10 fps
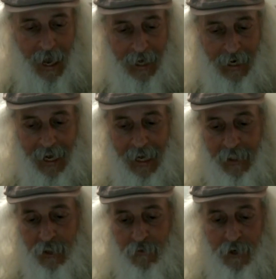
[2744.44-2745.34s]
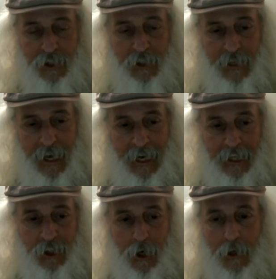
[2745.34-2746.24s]
and I had this vision and I
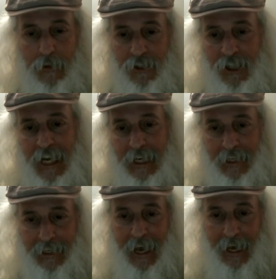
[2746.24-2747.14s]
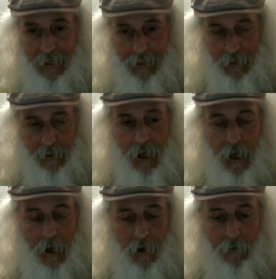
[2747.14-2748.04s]
saw the scene again
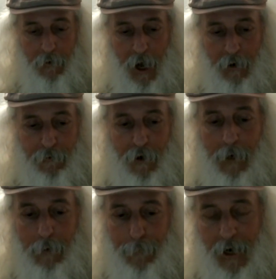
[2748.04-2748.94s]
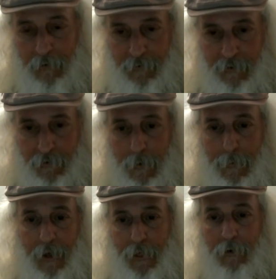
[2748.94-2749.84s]
from above, from about
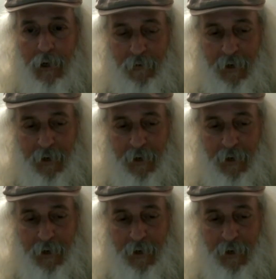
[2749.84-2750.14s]
30 feet